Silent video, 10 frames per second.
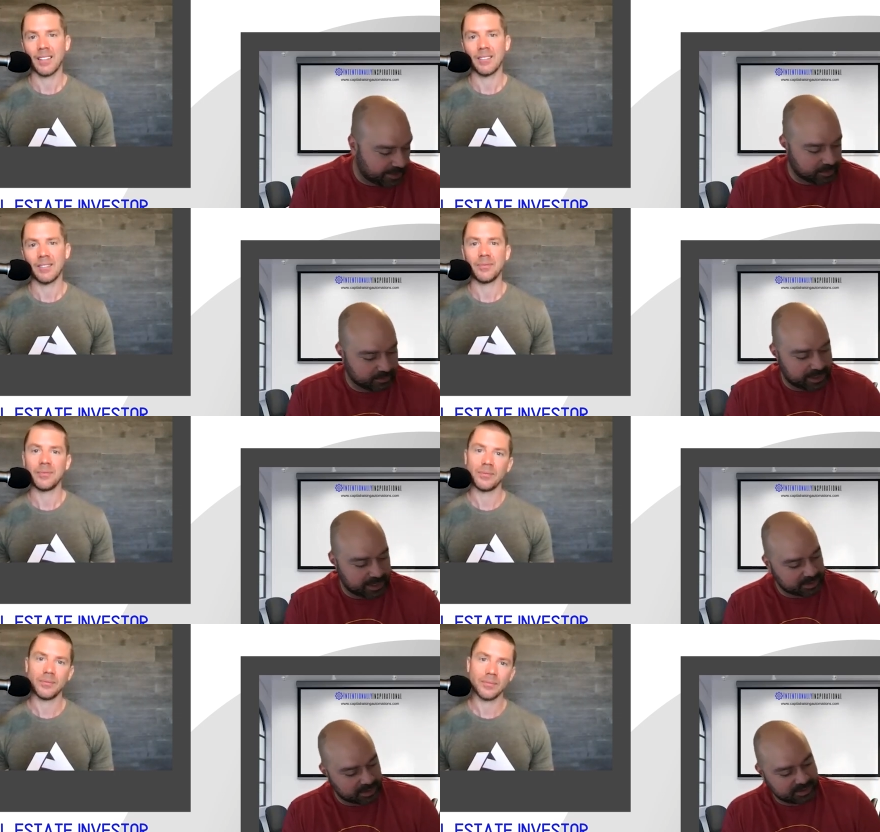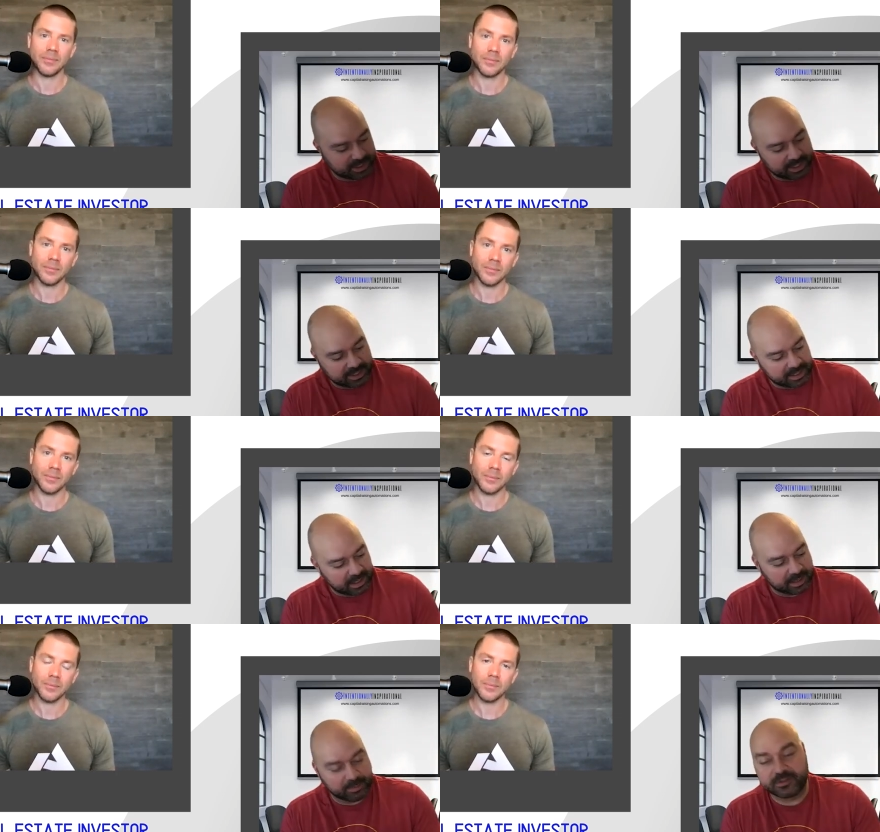Speaker 1: capital raiser and say, hey,
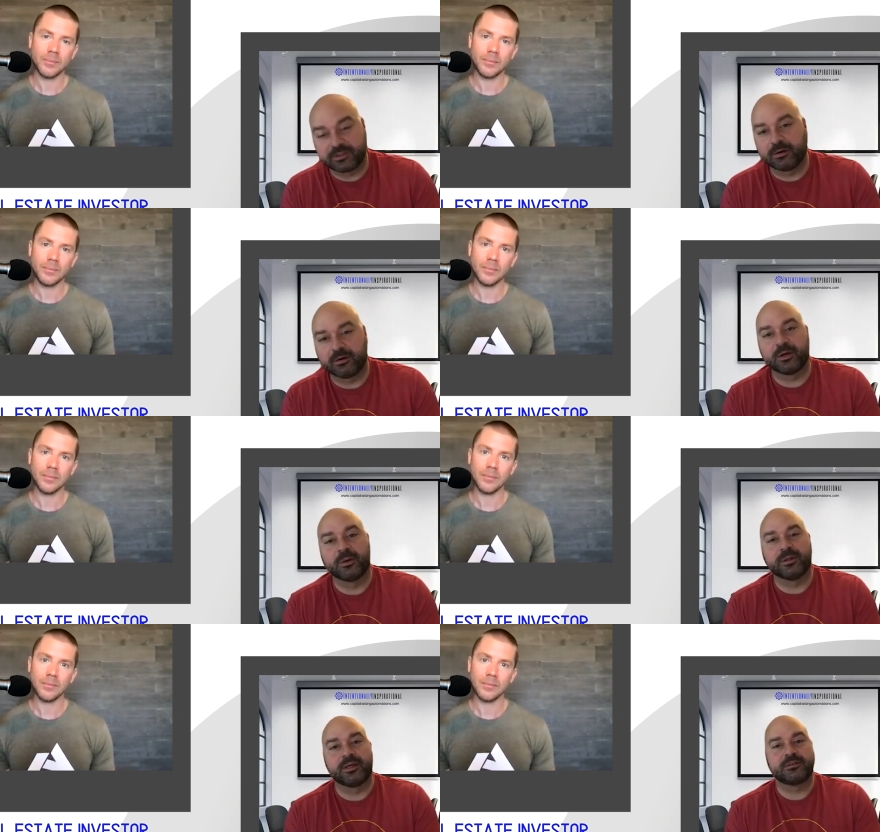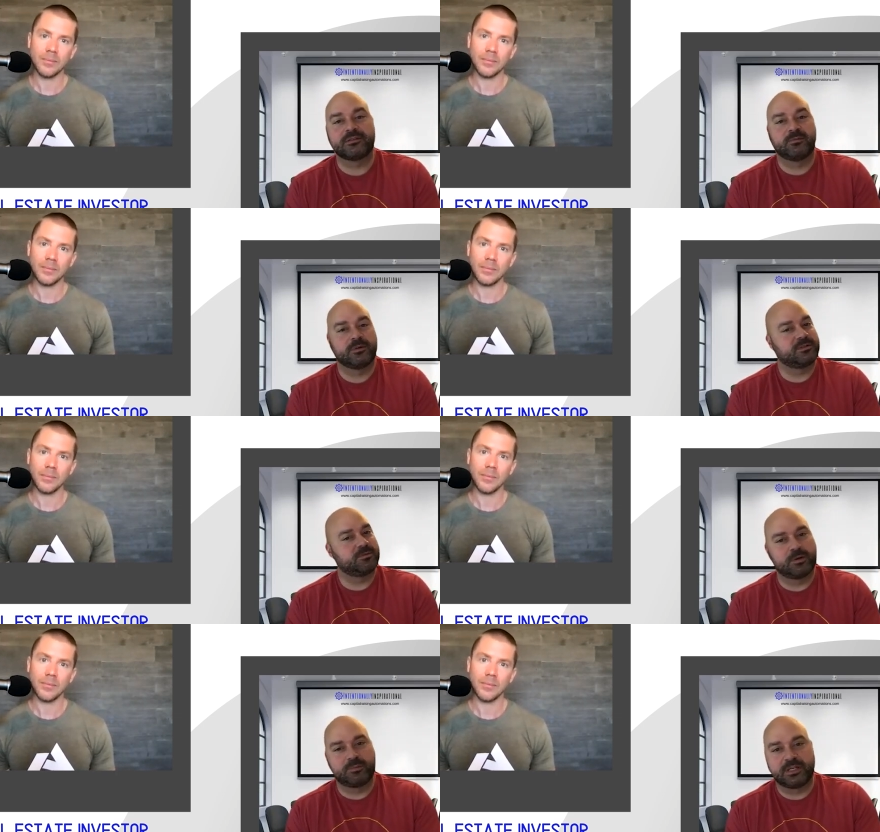Derek, I'm going to start doing this. What's the
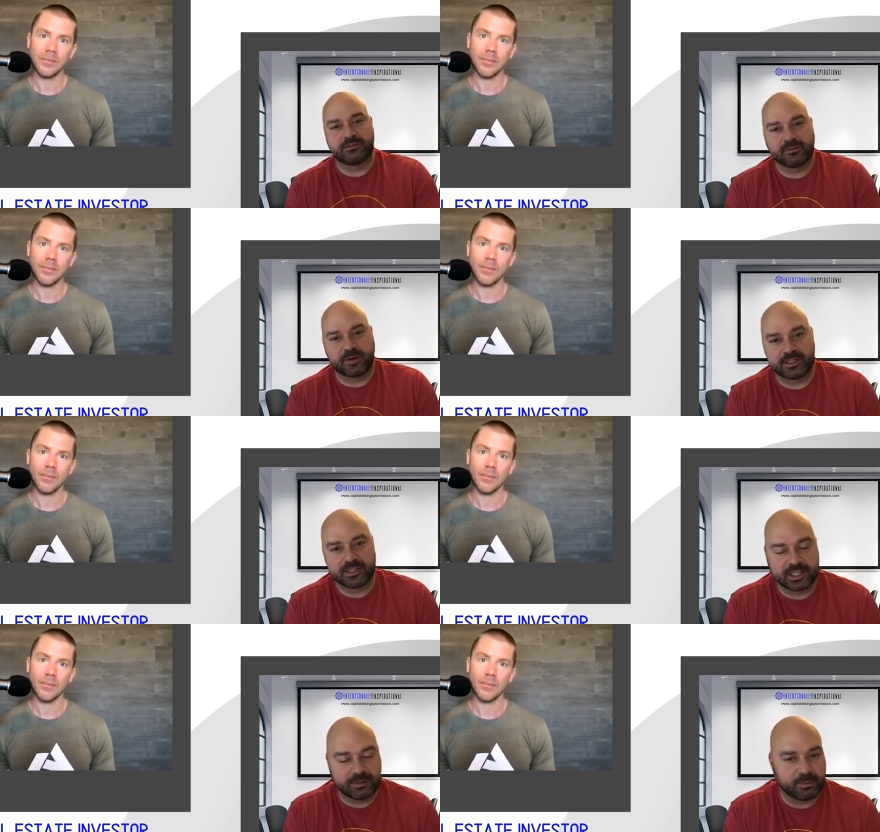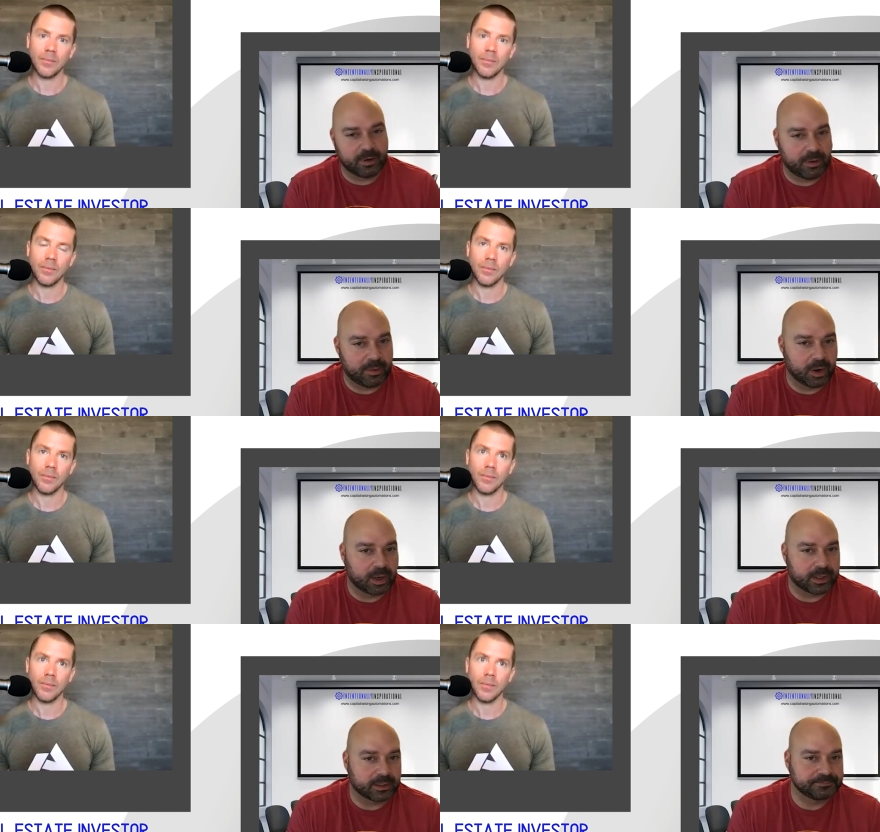one piece of advice you give me about my
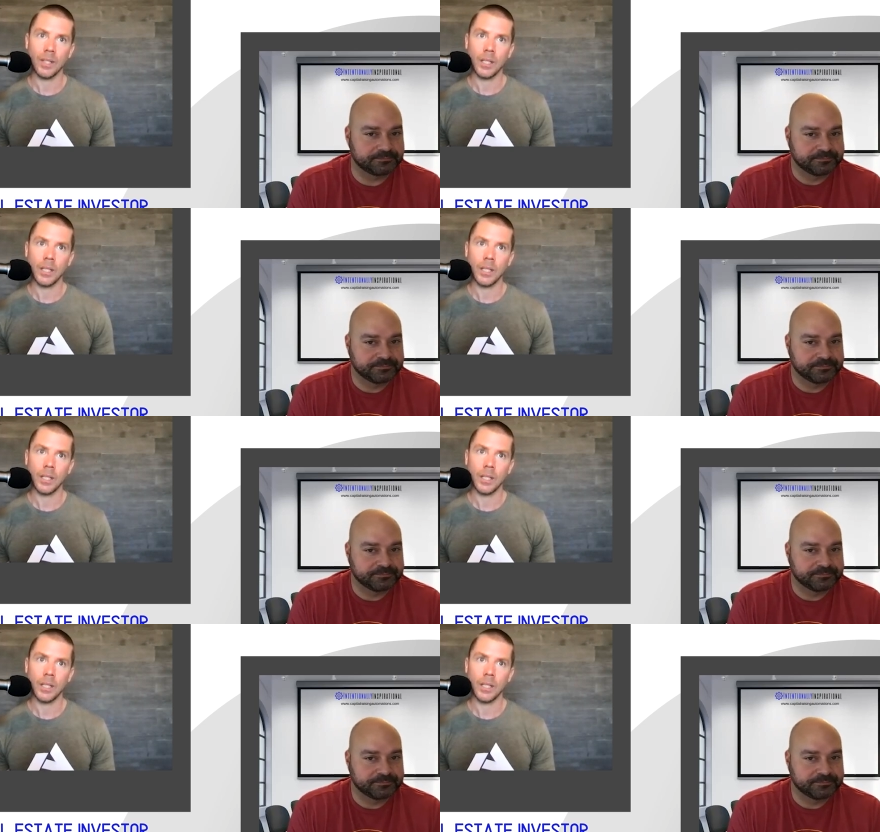marketing?